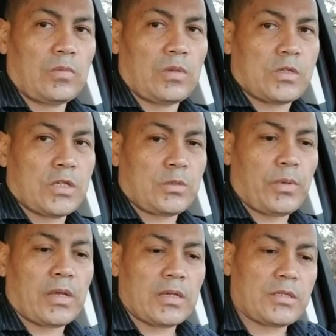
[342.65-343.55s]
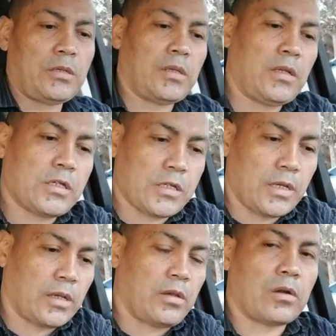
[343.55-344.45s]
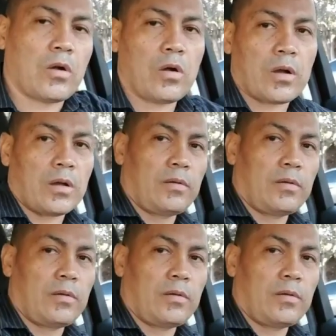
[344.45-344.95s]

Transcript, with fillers: just because you didn't check your car.